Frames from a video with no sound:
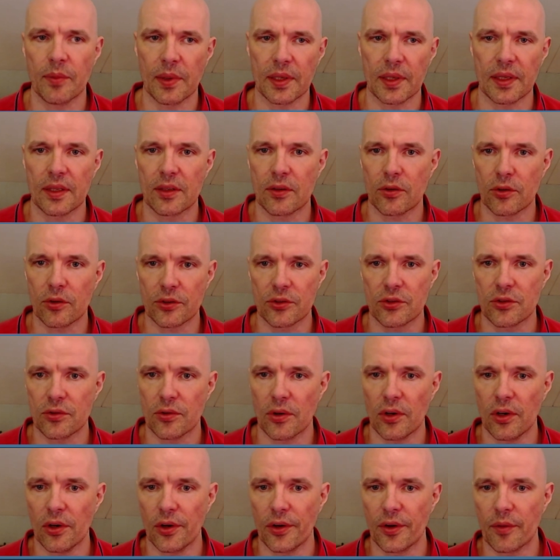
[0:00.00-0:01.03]
but it costs you
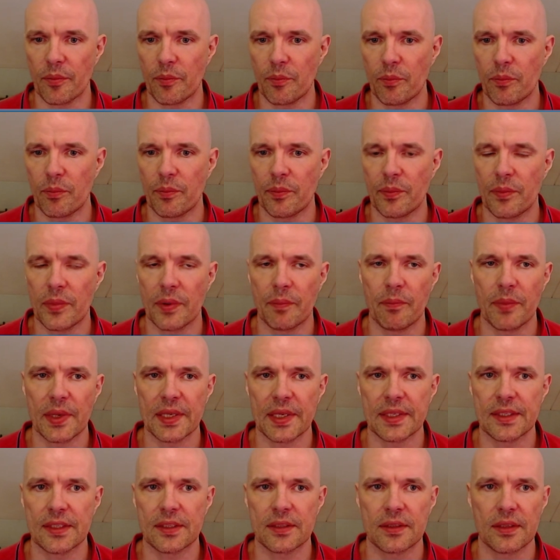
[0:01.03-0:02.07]
a lot of
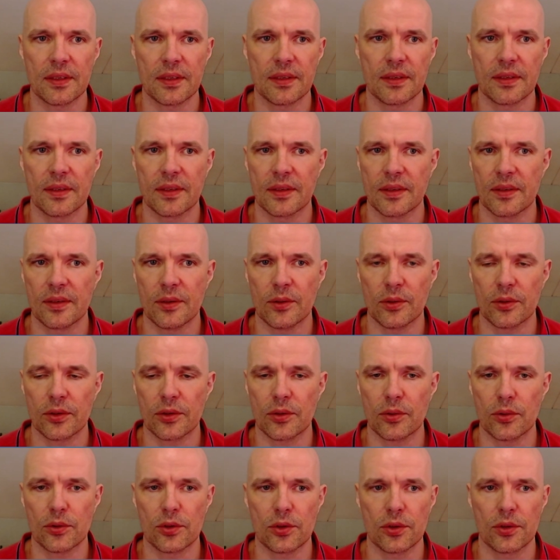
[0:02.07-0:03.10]
pieces. Not
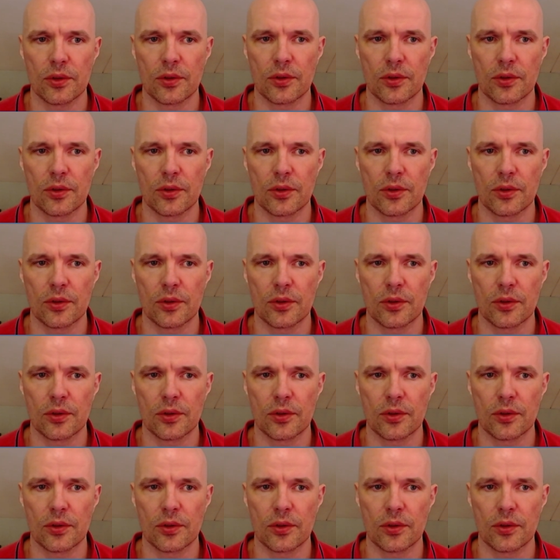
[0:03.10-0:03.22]
good.